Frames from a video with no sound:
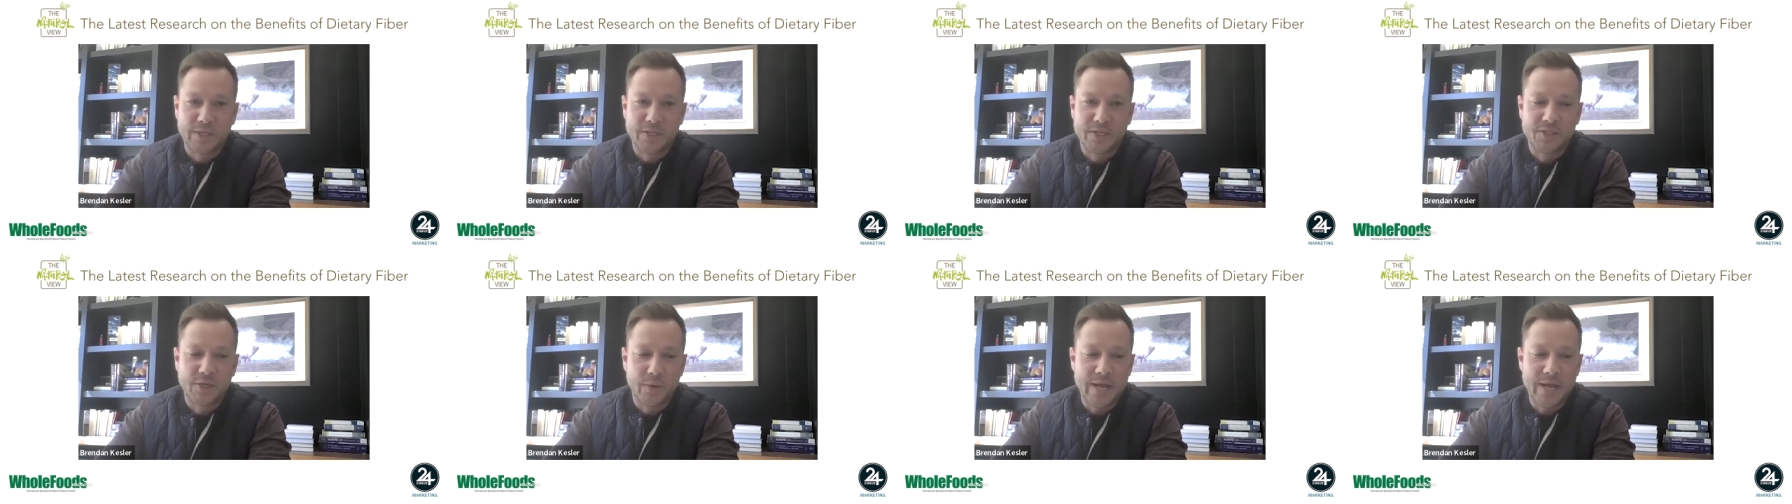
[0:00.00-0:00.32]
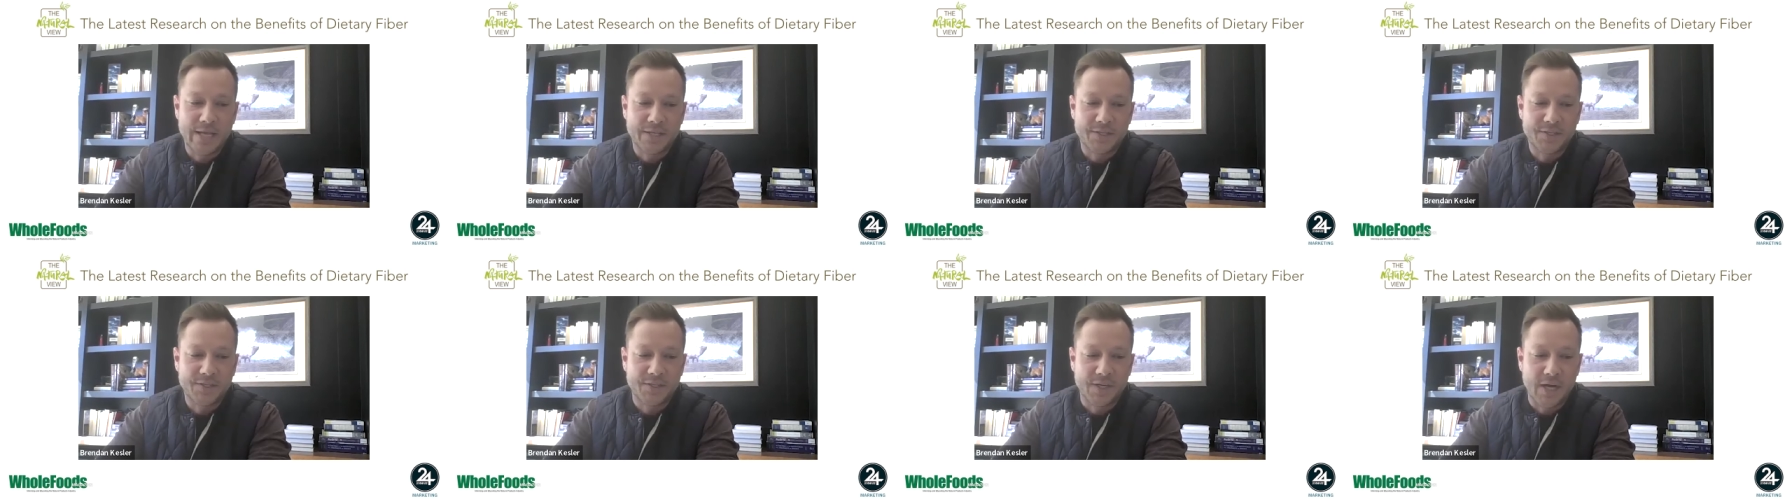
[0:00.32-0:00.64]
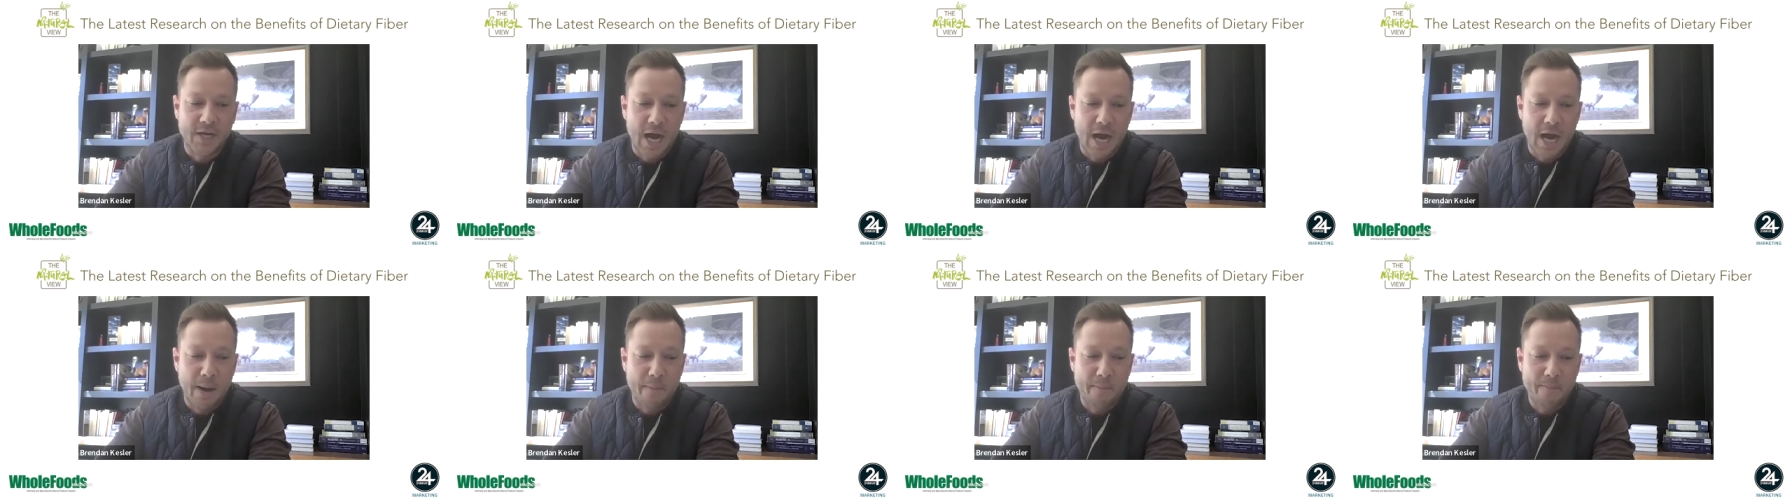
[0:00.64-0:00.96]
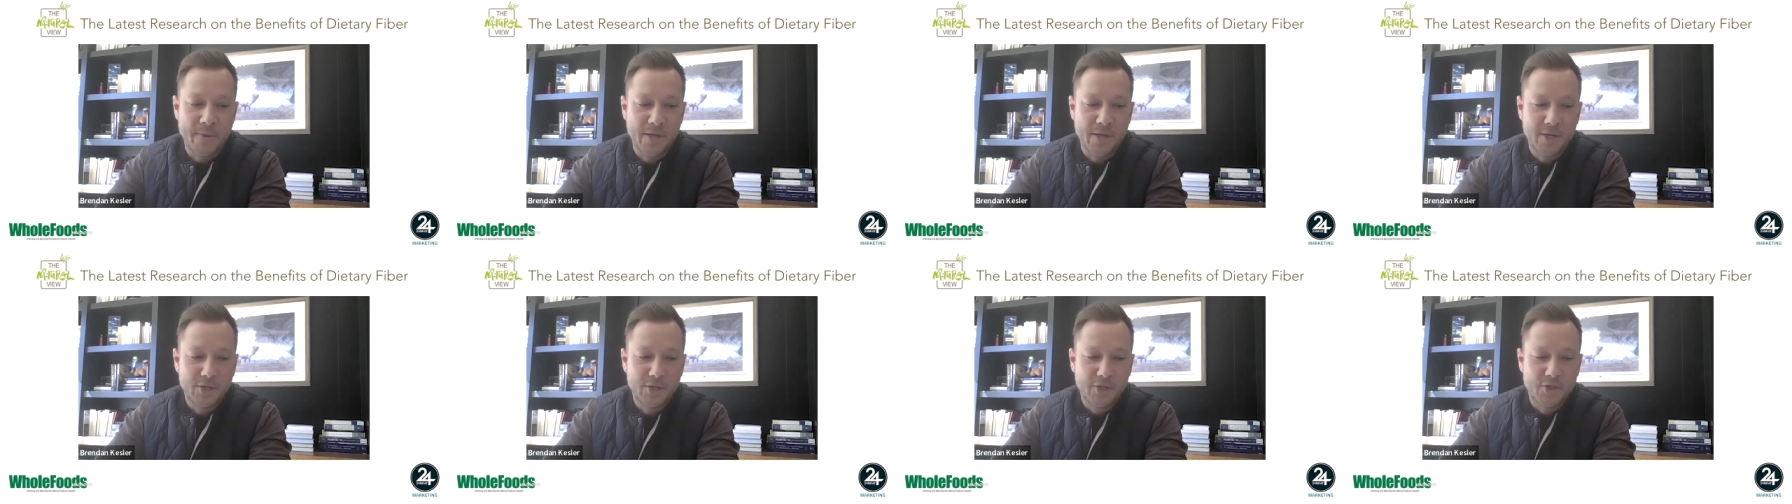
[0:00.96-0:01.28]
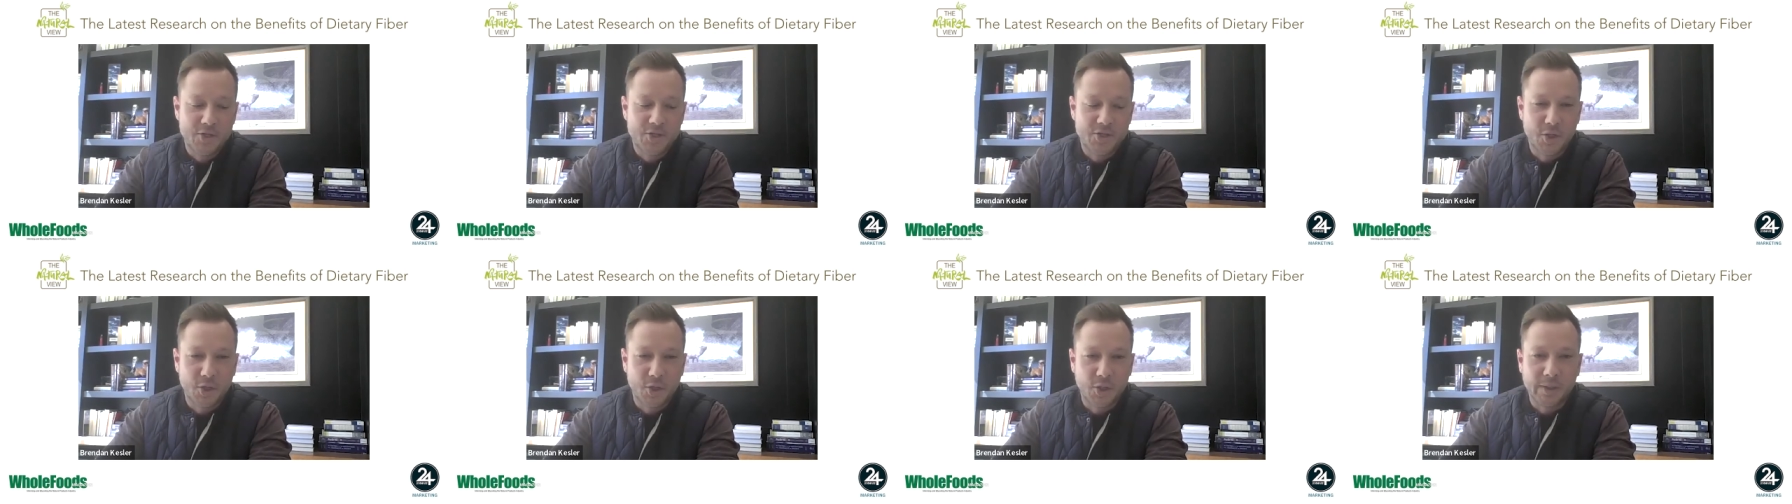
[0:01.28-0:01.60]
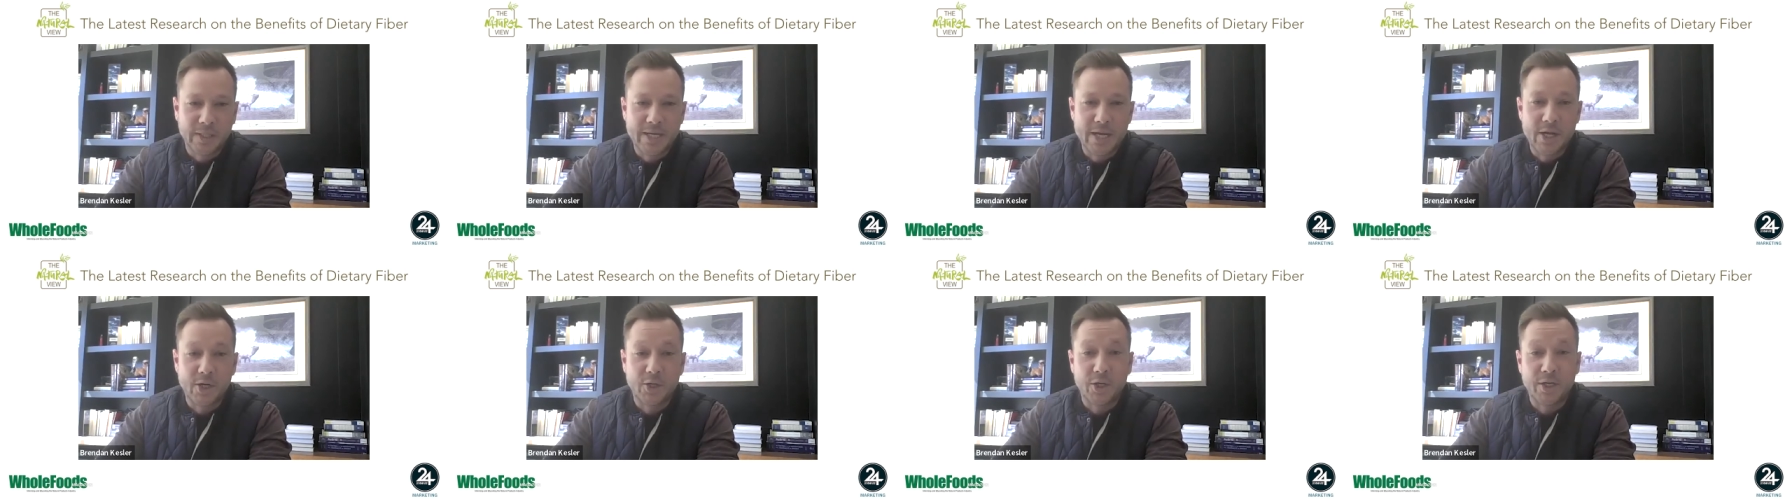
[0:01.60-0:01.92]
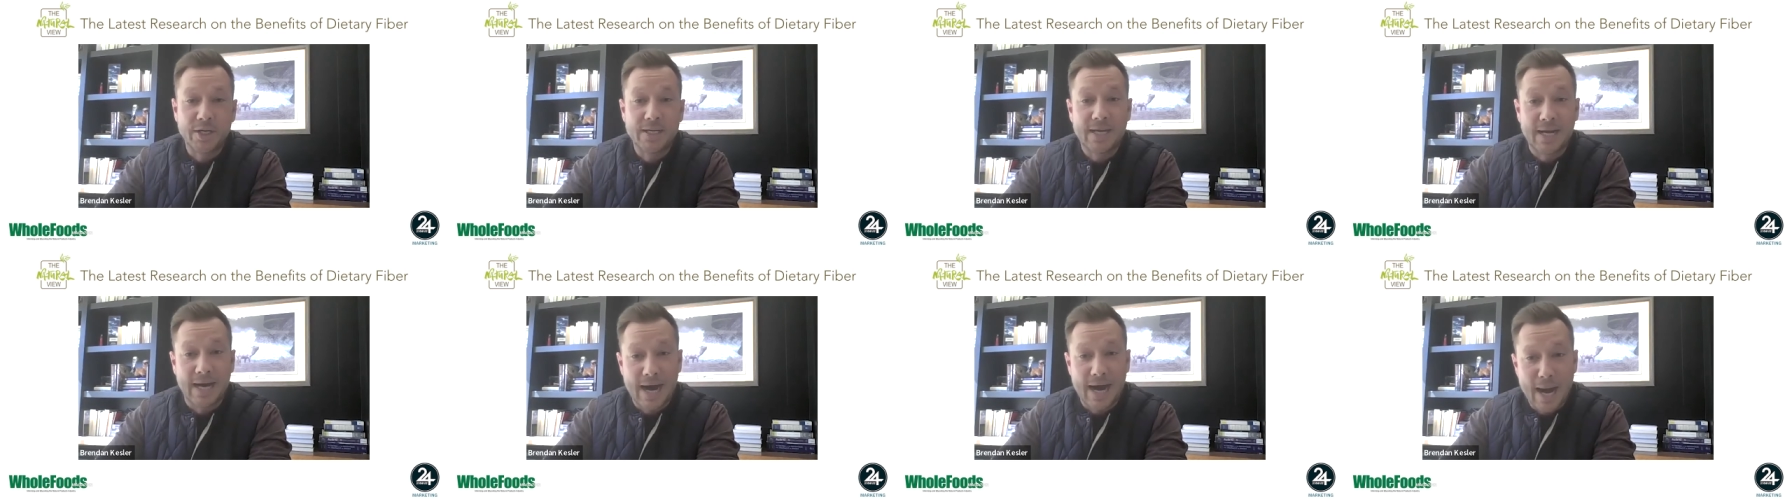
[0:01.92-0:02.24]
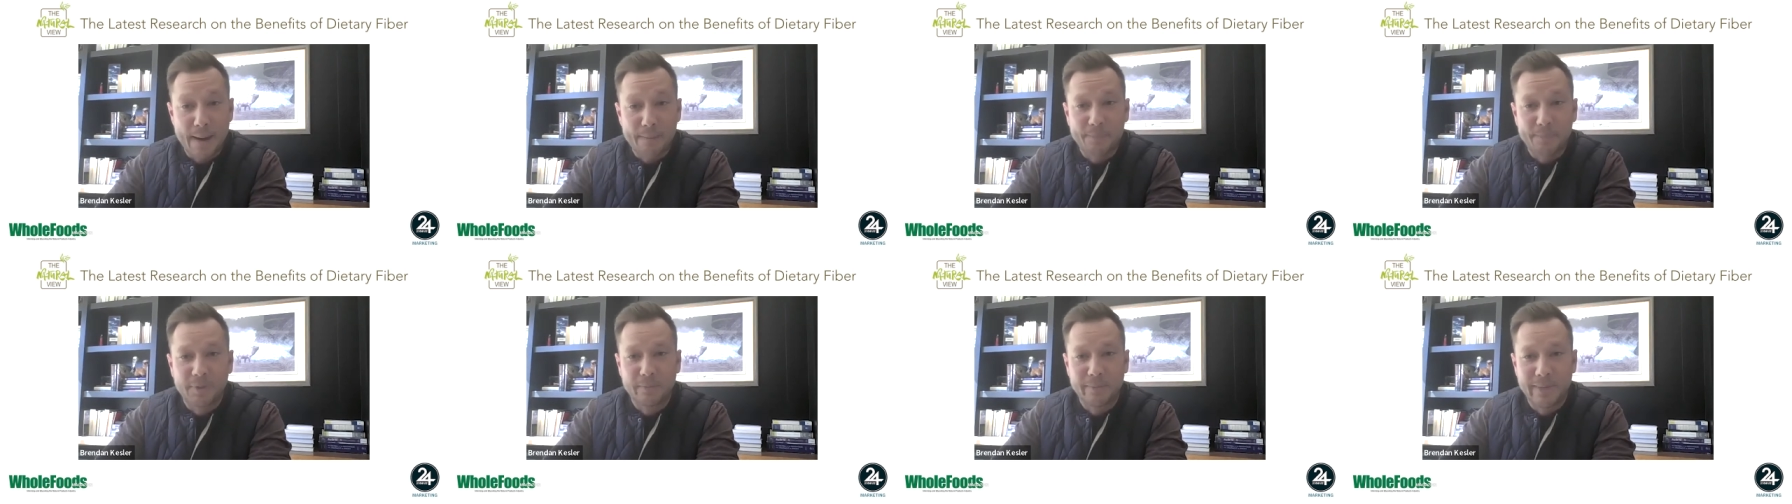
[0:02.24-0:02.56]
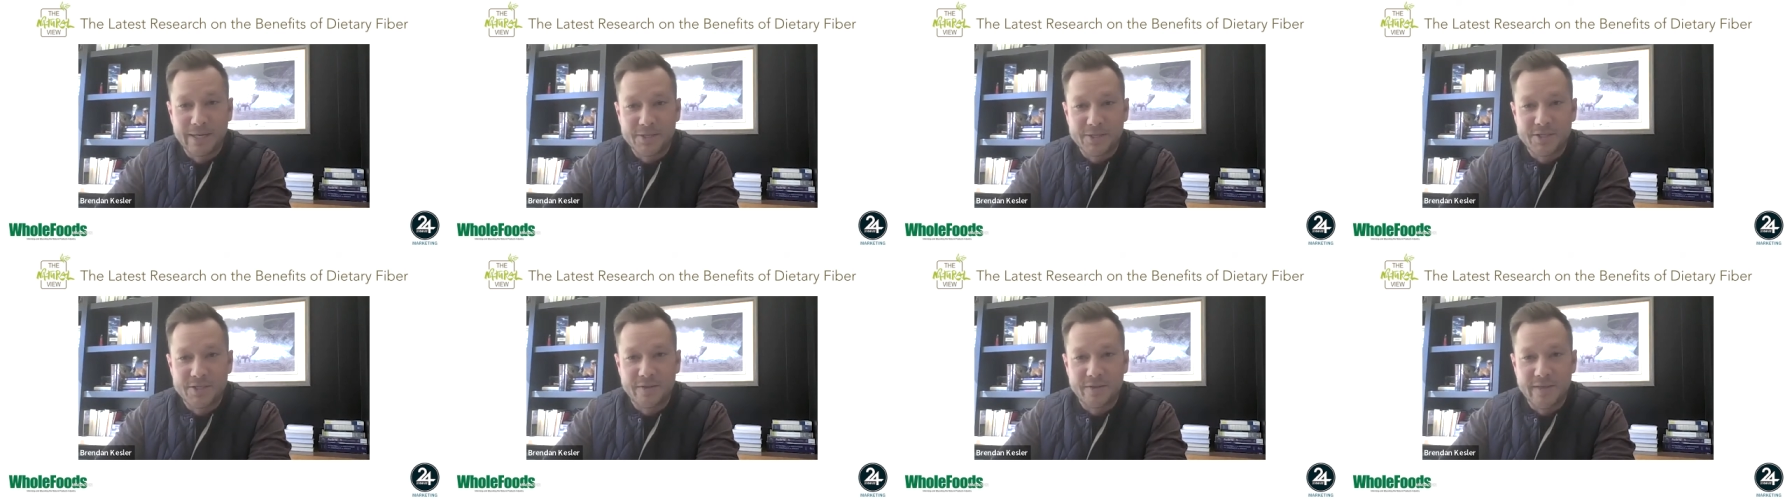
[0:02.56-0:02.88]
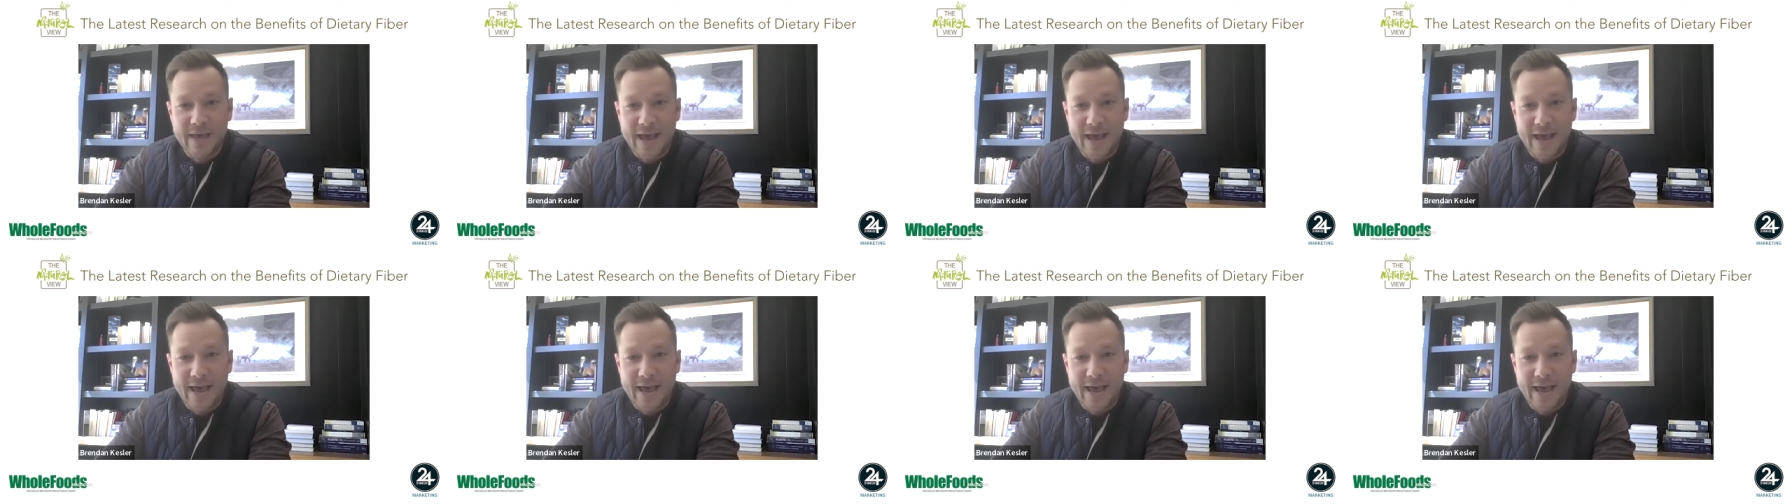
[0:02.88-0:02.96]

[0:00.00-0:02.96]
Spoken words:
So it's certainly a good complement to